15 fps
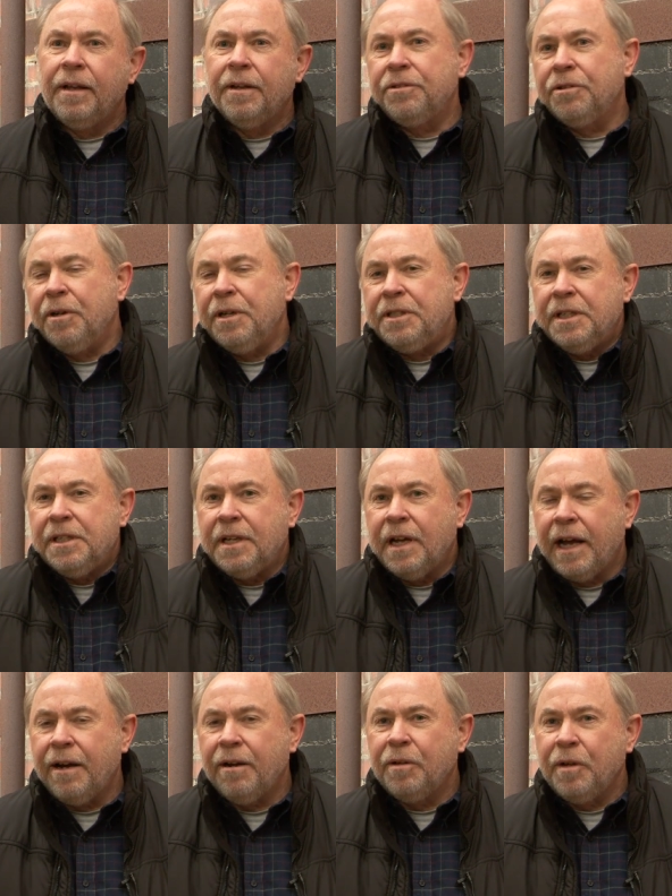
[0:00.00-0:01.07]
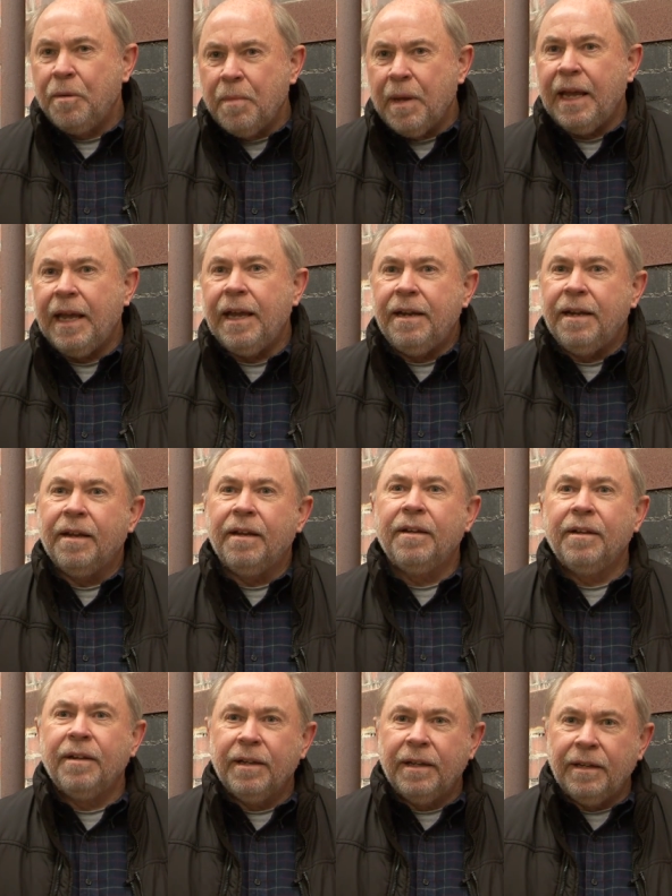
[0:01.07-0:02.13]
So it's entirely made,
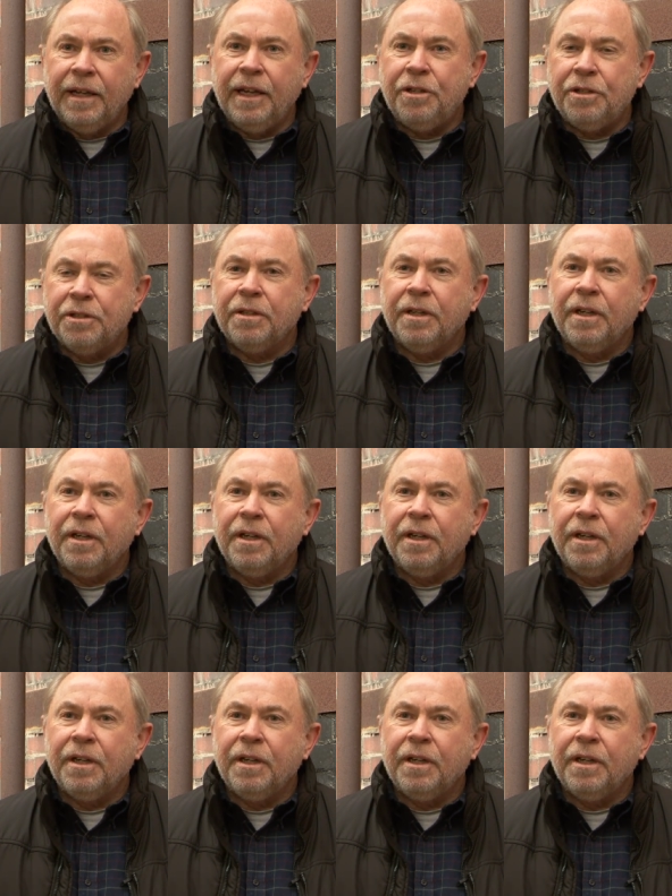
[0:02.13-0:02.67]
each